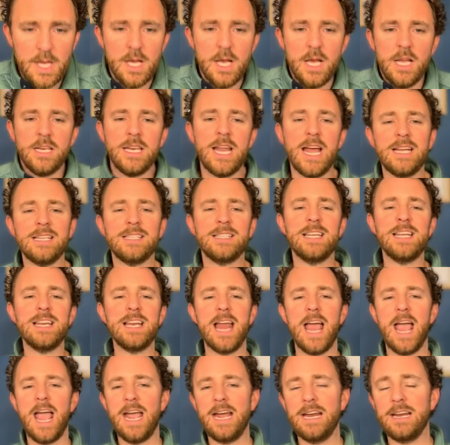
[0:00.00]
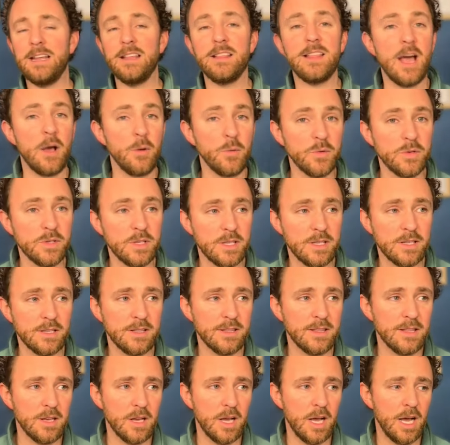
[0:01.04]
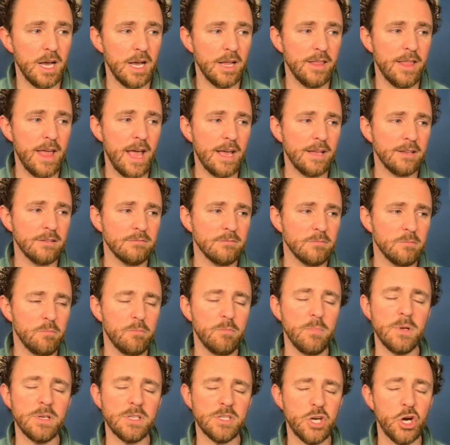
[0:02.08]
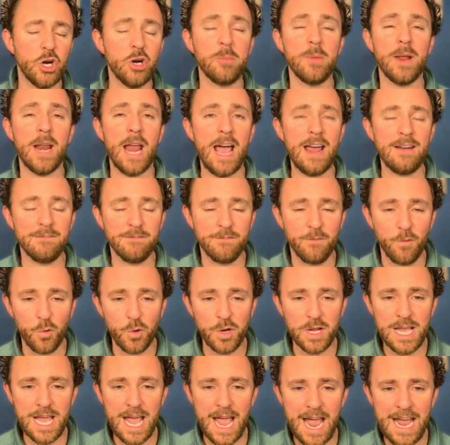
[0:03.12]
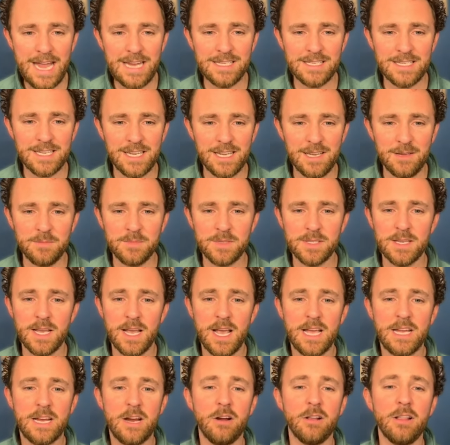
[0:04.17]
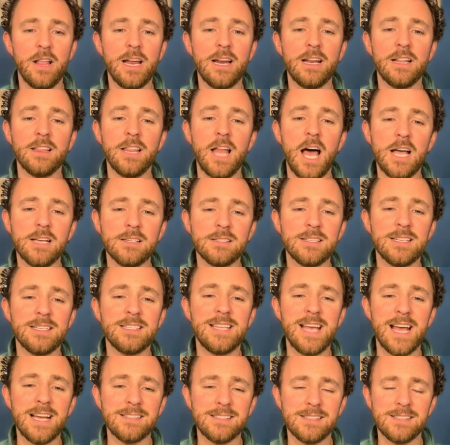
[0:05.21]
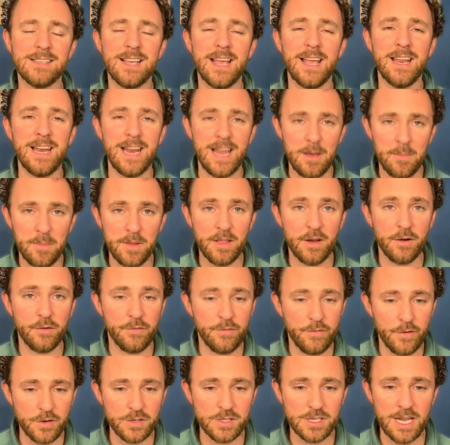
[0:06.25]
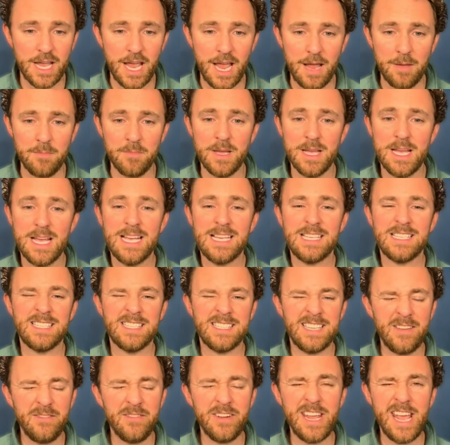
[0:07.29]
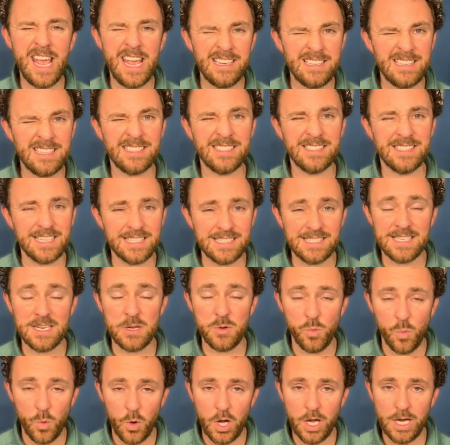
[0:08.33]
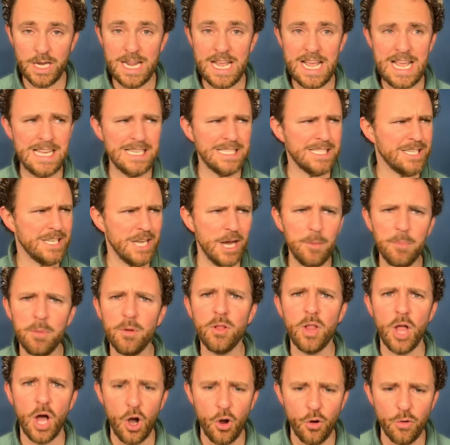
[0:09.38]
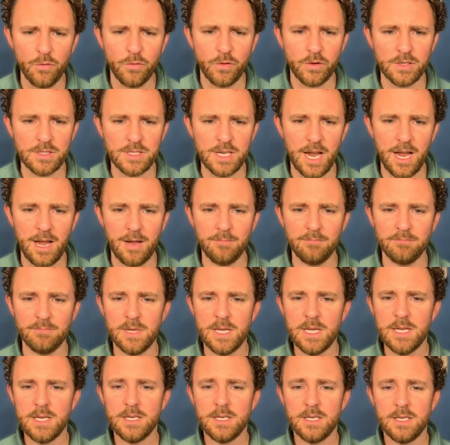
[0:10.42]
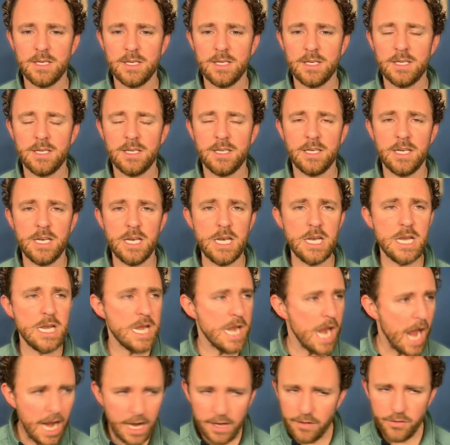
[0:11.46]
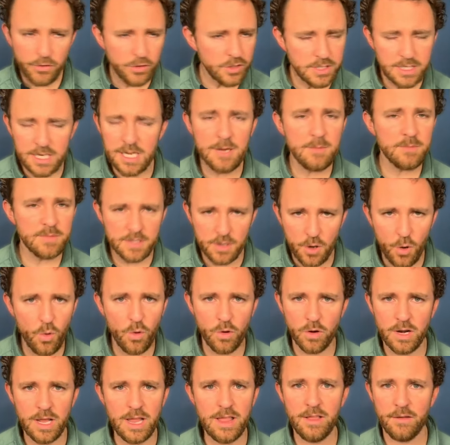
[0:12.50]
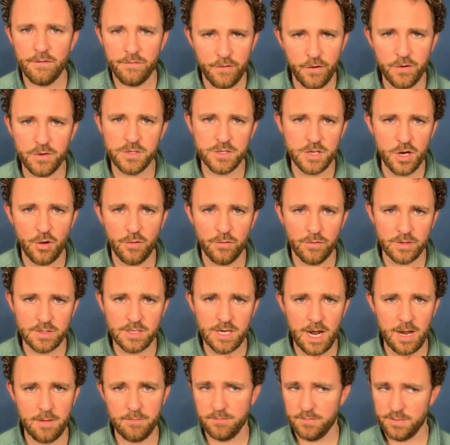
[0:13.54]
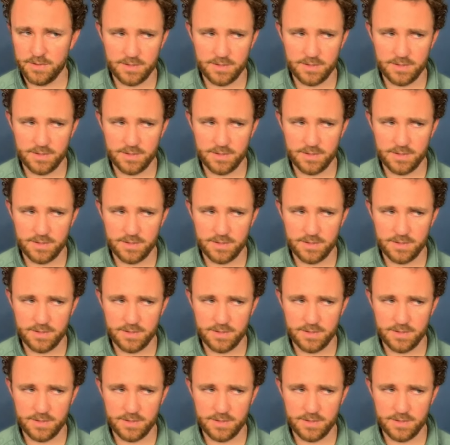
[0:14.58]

1980, that was that tournament had 48 teams. Carolina lost to Texas A&M in their first game, 78-61 in double overtime. Neither team scored in the first overtime.